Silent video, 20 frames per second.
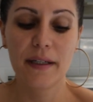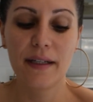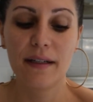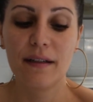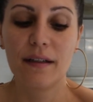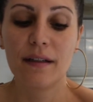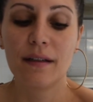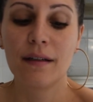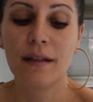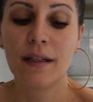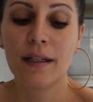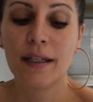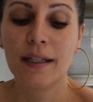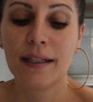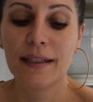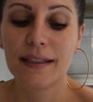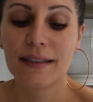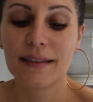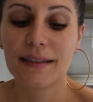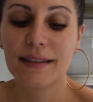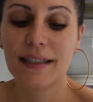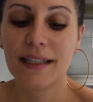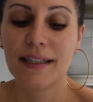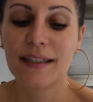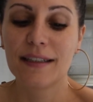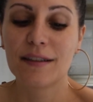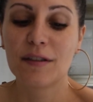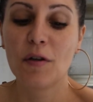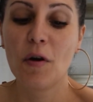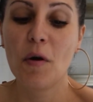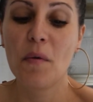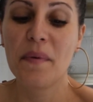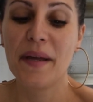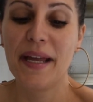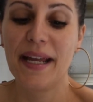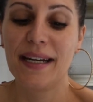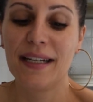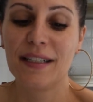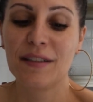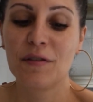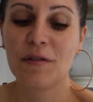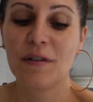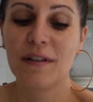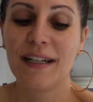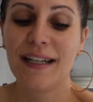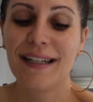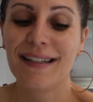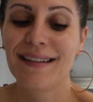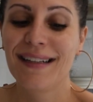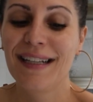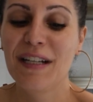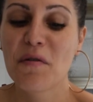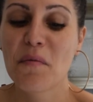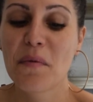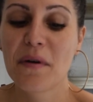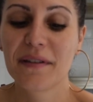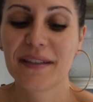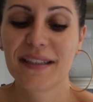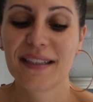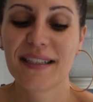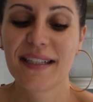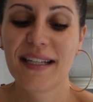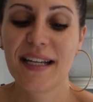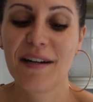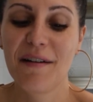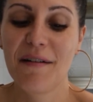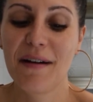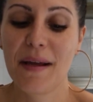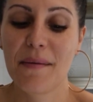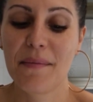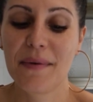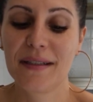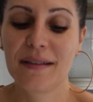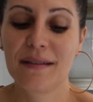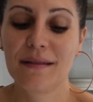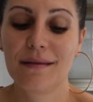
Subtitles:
And you can see the top end has got like a little bit of skin on it, but